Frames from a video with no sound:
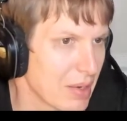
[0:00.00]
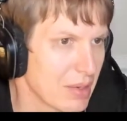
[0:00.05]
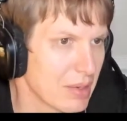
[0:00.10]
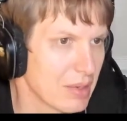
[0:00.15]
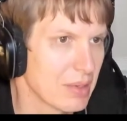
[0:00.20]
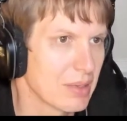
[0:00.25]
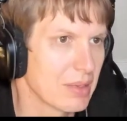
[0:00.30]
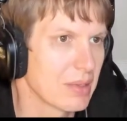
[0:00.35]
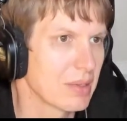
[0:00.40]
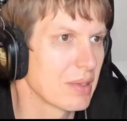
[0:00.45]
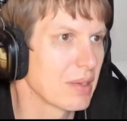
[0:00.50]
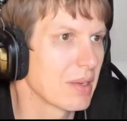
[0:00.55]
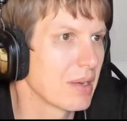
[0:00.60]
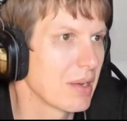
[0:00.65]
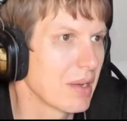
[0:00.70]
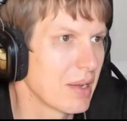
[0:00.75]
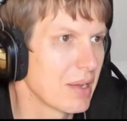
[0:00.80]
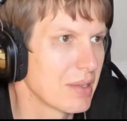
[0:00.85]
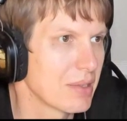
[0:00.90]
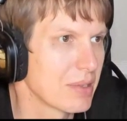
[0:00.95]
uh,
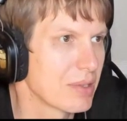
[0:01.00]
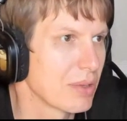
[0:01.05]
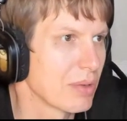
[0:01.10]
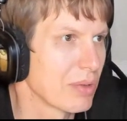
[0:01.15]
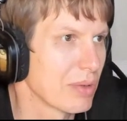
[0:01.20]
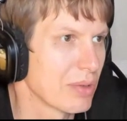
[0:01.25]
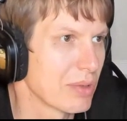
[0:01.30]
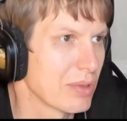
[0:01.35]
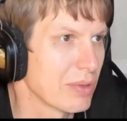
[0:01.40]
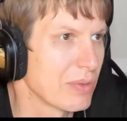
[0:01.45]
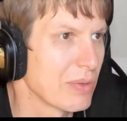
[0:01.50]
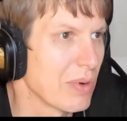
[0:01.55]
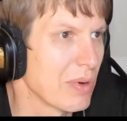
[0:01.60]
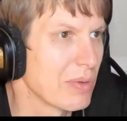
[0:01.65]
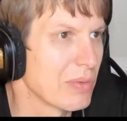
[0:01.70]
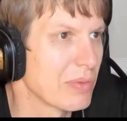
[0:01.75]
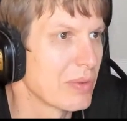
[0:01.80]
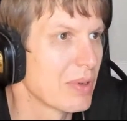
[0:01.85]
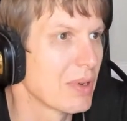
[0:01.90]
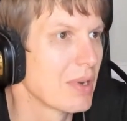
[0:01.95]
and so on and so
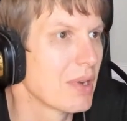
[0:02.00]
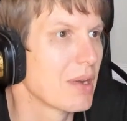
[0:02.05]
forth,